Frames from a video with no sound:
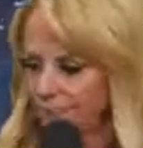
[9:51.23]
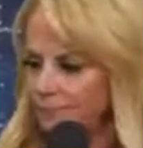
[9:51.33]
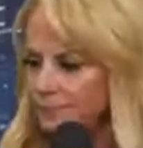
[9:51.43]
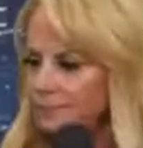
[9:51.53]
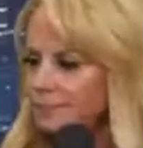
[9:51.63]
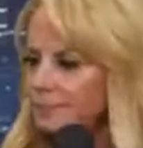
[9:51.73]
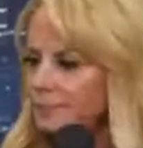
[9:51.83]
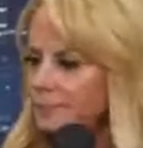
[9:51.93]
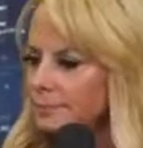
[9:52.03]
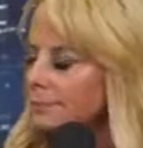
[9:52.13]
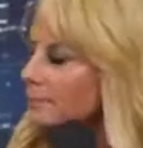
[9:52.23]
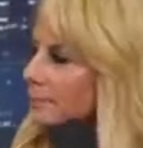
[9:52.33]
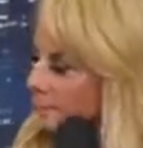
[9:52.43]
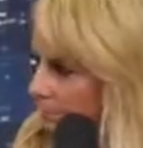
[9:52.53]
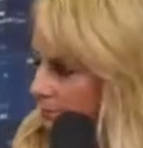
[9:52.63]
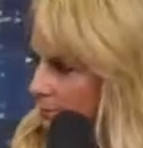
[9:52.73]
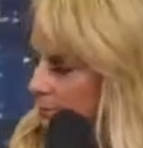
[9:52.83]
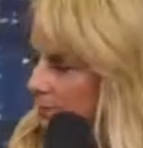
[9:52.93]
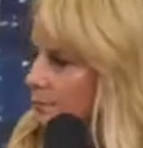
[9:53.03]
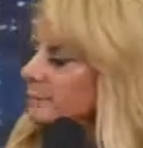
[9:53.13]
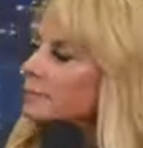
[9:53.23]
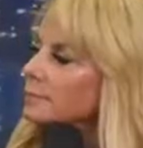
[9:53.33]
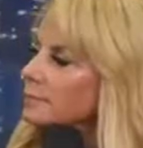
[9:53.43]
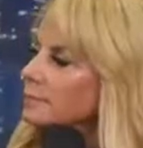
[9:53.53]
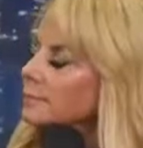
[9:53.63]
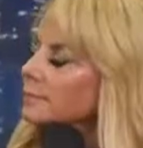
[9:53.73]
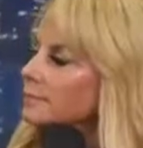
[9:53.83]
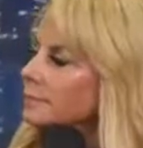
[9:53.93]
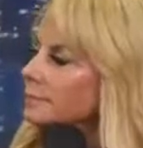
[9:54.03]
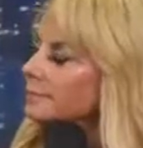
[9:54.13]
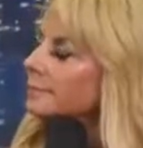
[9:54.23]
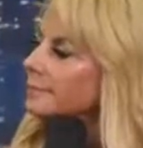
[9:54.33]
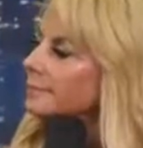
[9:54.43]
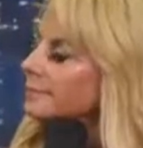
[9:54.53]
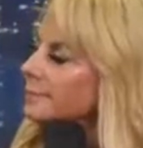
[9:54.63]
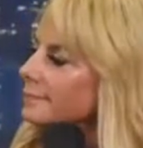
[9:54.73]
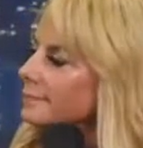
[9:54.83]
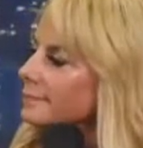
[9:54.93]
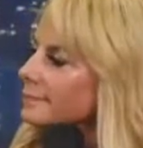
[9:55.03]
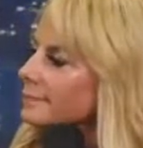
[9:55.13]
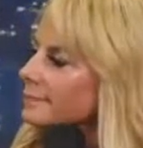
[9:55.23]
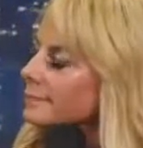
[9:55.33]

(not speaking)